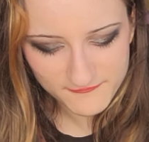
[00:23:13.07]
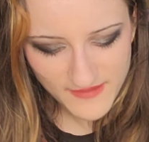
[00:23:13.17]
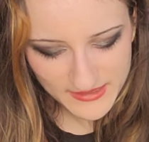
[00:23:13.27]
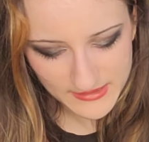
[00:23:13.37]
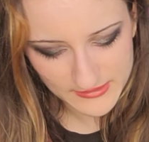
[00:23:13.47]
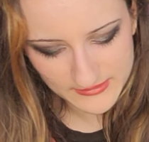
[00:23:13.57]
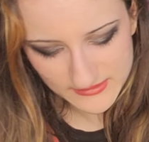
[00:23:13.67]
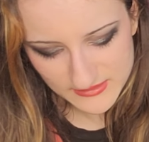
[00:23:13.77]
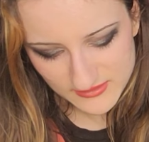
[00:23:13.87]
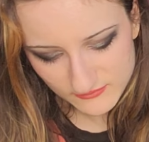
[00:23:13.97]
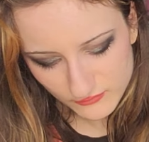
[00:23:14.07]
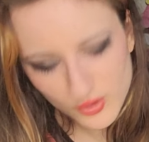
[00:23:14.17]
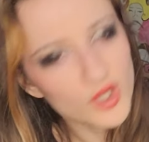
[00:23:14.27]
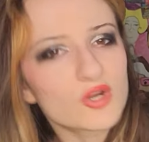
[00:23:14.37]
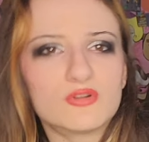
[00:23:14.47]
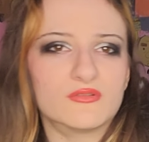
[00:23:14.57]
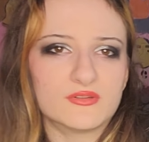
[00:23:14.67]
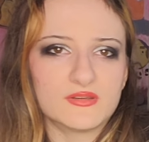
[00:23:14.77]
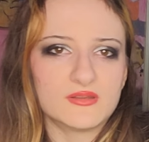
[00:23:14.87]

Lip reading: fucking world?